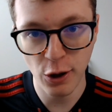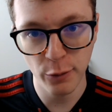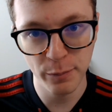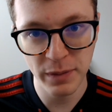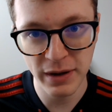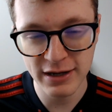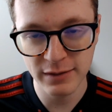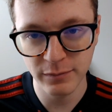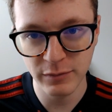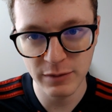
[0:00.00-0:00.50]
are
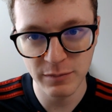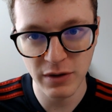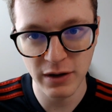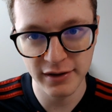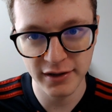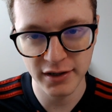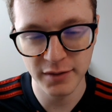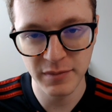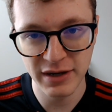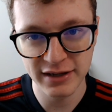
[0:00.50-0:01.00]
paying me
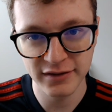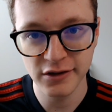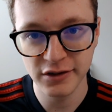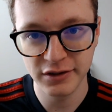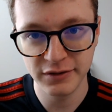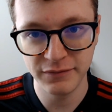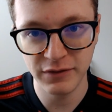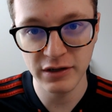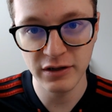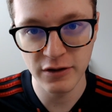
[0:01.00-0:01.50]
money to make
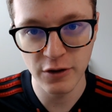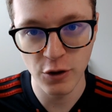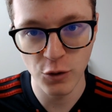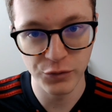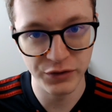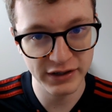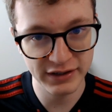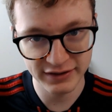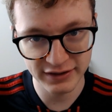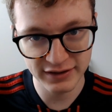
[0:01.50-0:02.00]
this video.
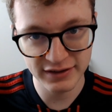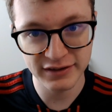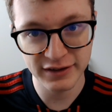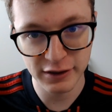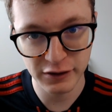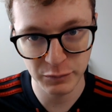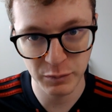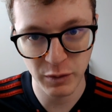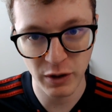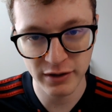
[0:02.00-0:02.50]
This is
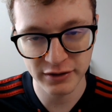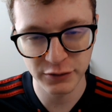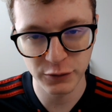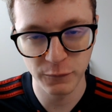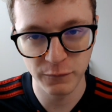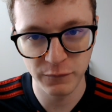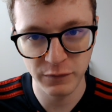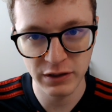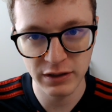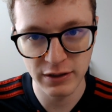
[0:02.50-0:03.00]
a
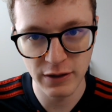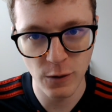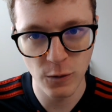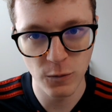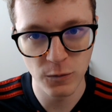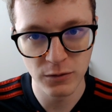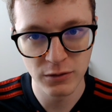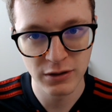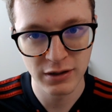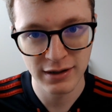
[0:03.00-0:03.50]
sponsored
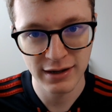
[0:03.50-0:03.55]
video.